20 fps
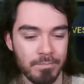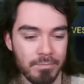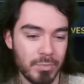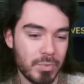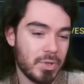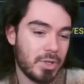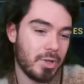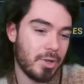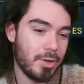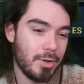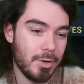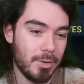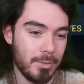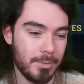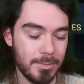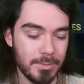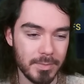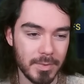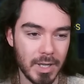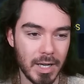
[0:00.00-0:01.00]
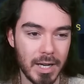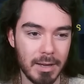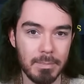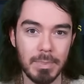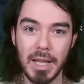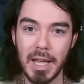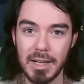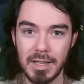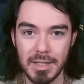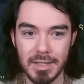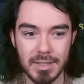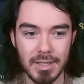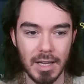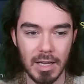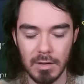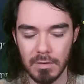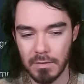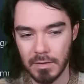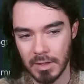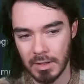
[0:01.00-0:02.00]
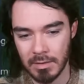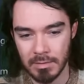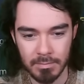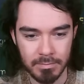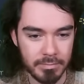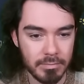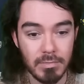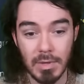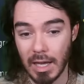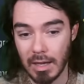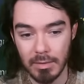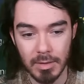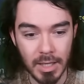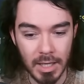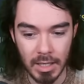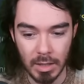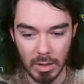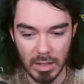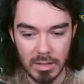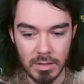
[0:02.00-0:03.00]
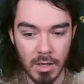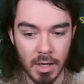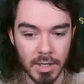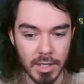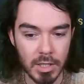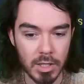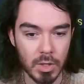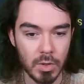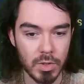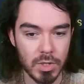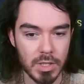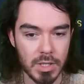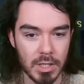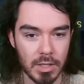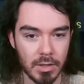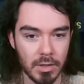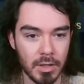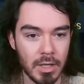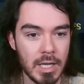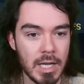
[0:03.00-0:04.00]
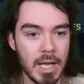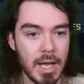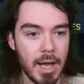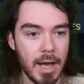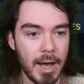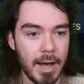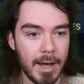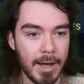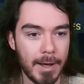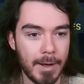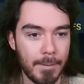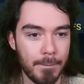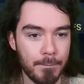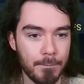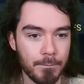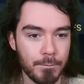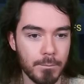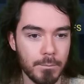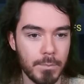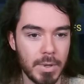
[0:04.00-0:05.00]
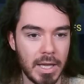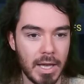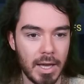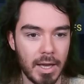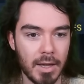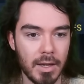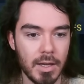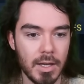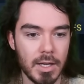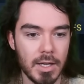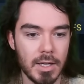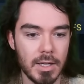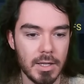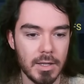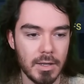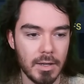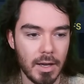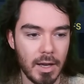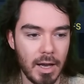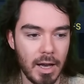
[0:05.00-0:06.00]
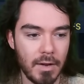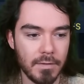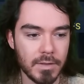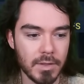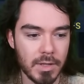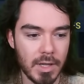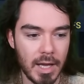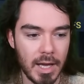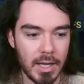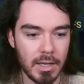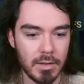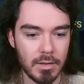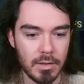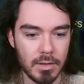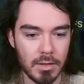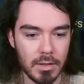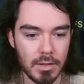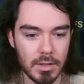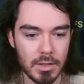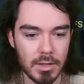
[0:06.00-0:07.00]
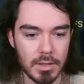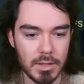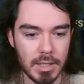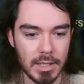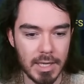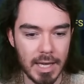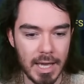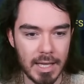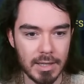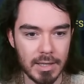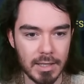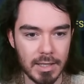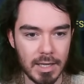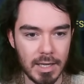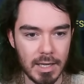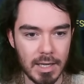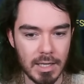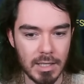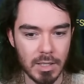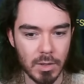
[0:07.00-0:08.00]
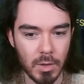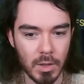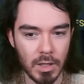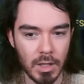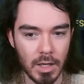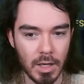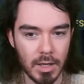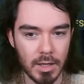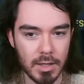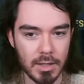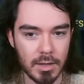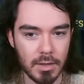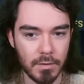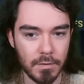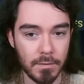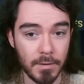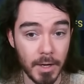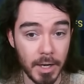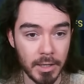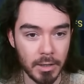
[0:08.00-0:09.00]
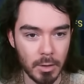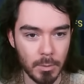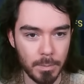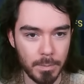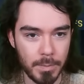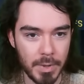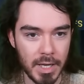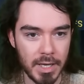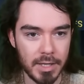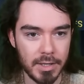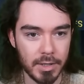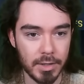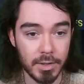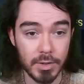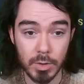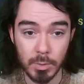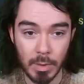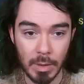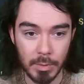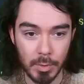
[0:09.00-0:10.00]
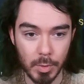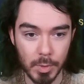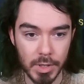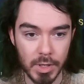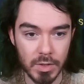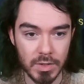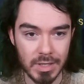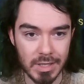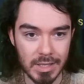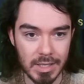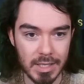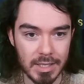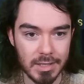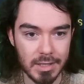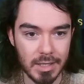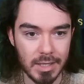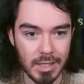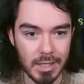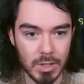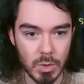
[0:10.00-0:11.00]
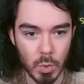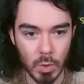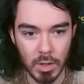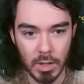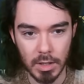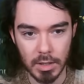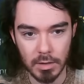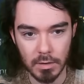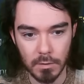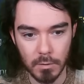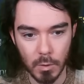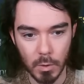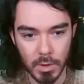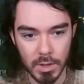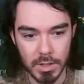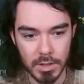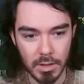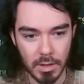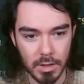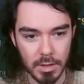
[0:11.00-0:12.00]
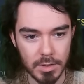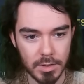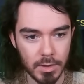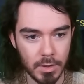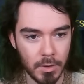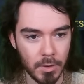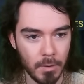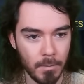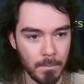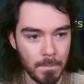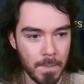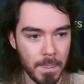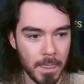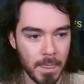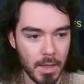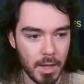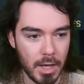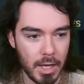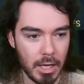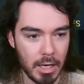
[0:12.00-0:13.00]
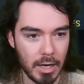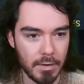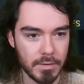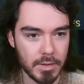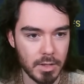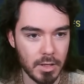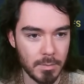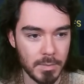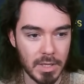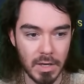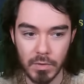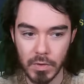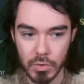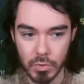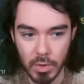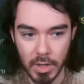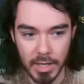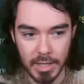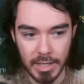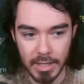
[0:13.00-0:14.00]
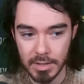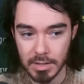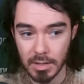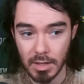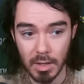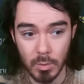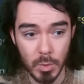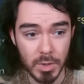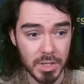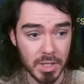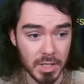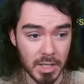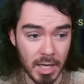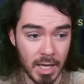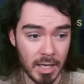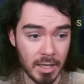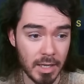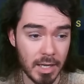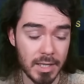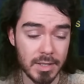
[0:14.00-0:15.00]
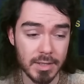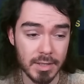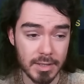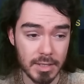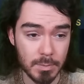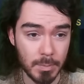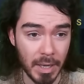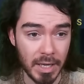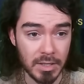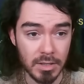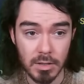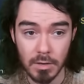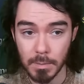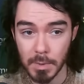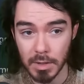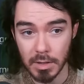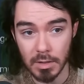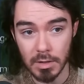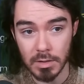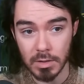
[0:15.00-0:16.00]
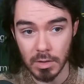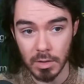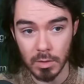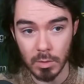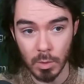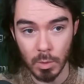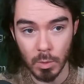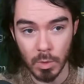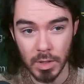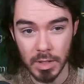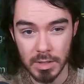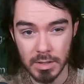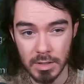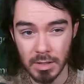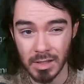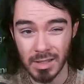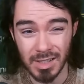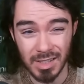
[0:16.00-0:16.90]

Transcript: So I played it safe and yeah, anyway, it's not a huge deal. Um, but yeah, after that, to get the key to unlock the final bit here, because remember, we're using this key to unlock the four star soul. You'd have to come down this right hand side, which again, it's expensive, but there's good rewards here.